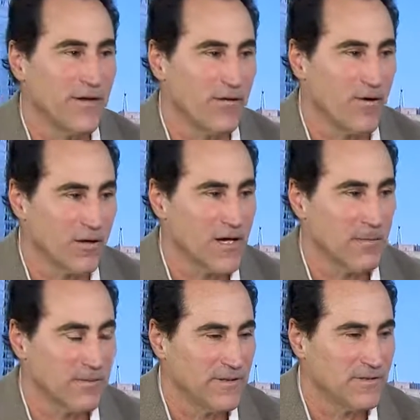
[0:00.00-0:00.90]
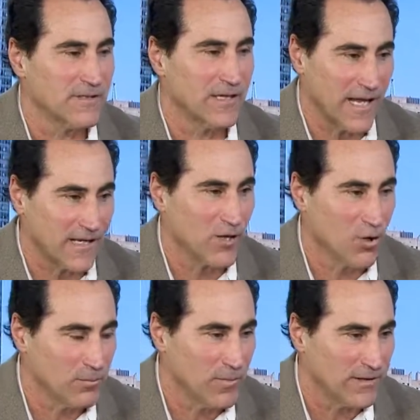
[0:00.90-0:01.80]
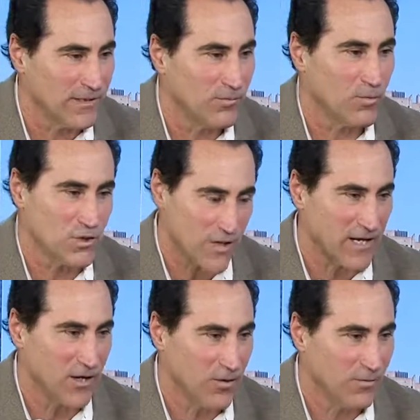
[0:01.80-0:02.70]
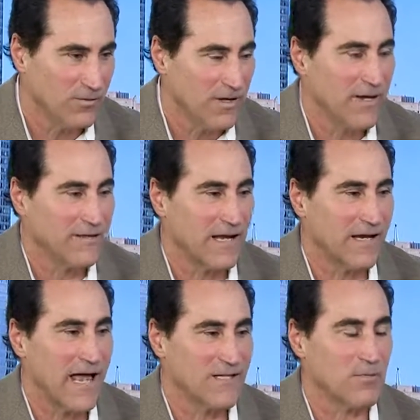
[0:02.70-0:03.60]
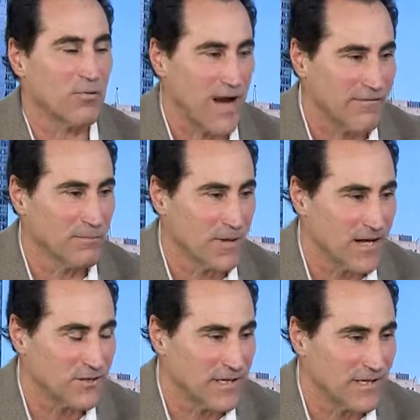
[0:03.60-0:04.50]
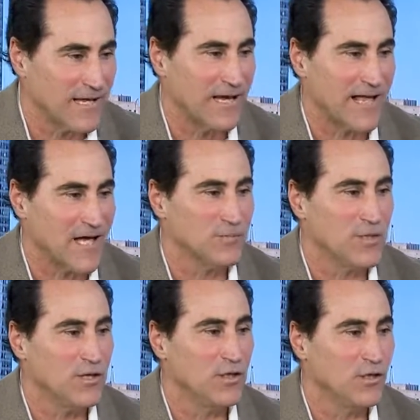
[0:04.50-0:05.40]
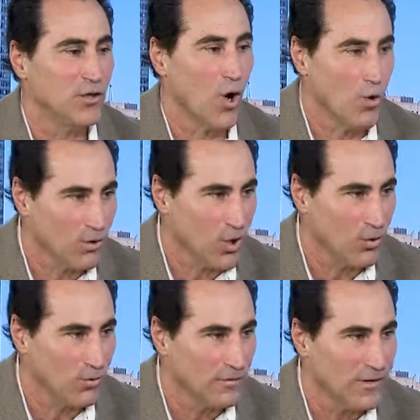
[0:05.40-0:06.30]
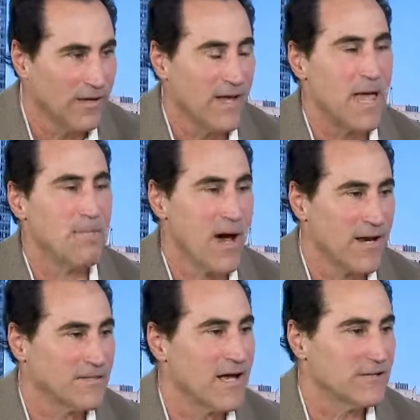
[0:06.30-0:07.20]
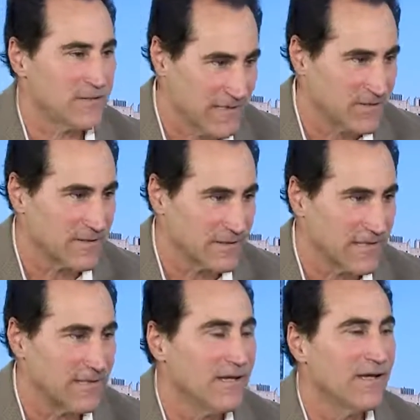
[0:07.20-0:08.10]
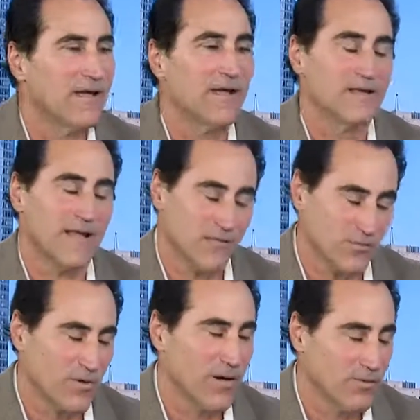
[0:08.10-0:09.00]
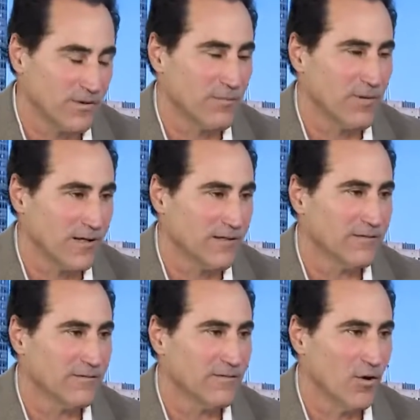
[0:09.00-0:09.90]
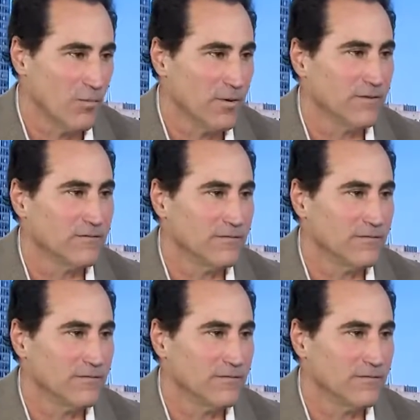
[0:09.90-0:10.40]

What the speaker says: There are companies like Gold Money, which I own, that has a private blockchain that allows me to own gold and monetize it instantly. And that's where I'm putting my hope in.